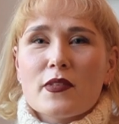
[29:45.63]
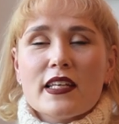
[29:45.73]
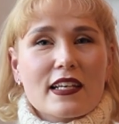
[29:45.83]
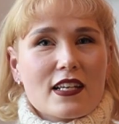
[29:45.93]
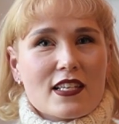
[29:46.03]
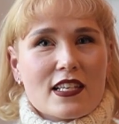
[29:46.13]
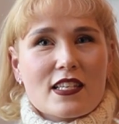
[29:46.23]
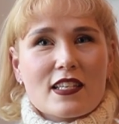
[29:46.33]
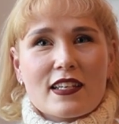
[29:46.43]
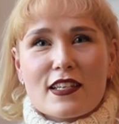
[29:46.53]
the
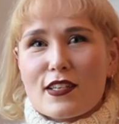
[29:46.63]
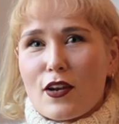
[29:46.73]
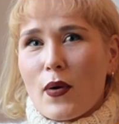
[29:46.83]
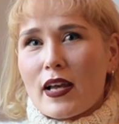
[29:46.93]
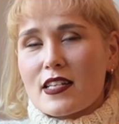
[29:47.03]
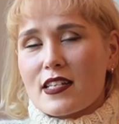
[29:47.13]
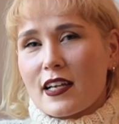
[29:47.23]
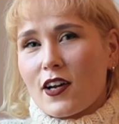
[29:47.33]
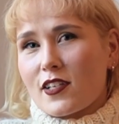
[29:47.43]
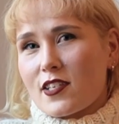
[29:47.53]
existing silhouettes
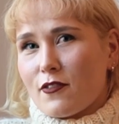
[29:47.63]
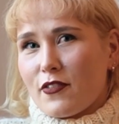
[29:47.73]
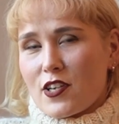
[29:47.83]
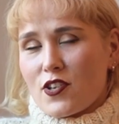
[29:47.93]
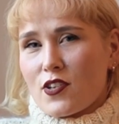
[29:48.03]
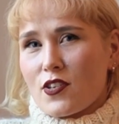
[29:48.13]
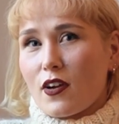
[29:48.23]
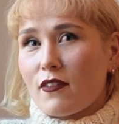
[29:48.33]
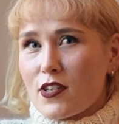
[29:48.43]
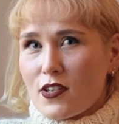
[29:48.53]
and cuts and fashions
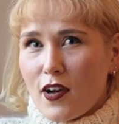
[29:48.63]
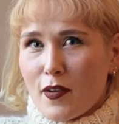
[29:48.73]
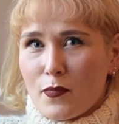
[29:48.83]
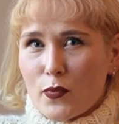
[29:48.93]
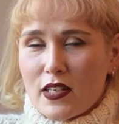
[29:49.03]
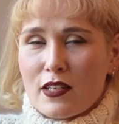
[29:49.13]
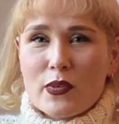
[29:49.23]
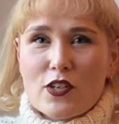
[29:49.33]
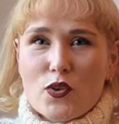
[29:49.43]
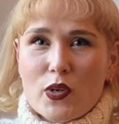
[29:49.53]
of the time in
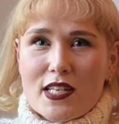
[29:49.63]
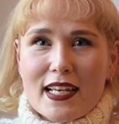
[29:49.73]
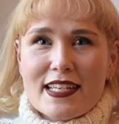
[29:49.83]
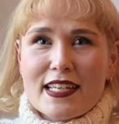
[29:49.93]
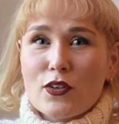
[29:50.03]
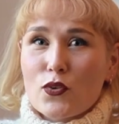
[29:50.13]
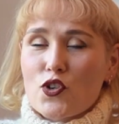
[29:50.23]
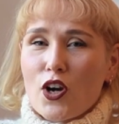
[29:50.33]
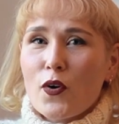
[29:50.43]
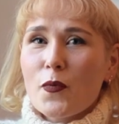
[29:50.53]
which you are setting your
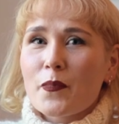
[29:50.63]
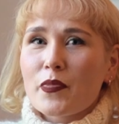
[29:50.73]
show,